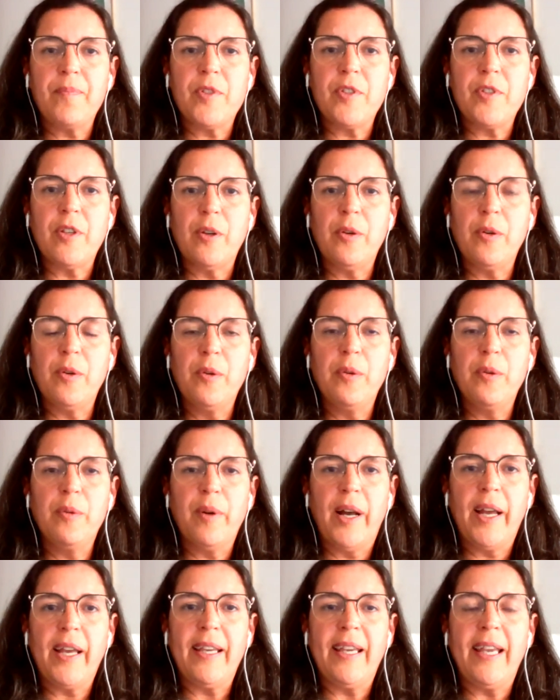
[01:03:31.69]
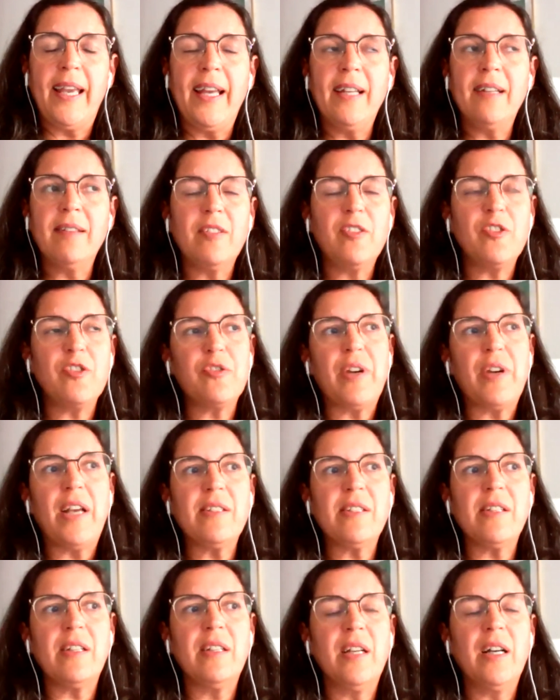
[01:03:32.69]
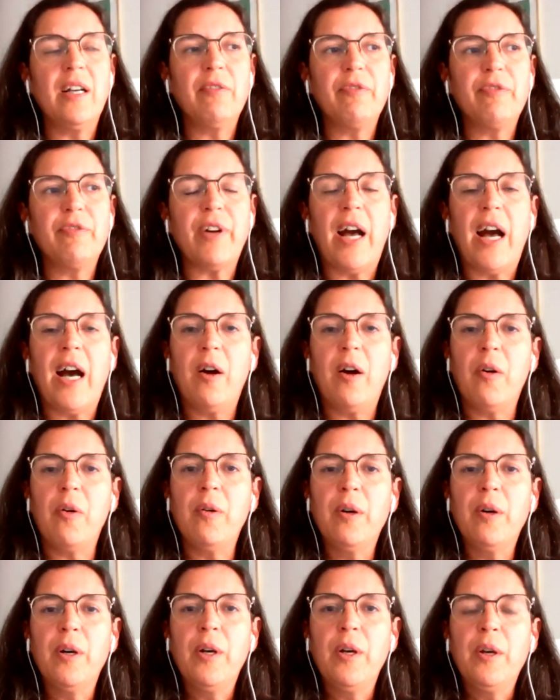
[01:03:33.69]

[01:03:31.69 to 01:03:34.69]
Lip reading: So I can't stress enough how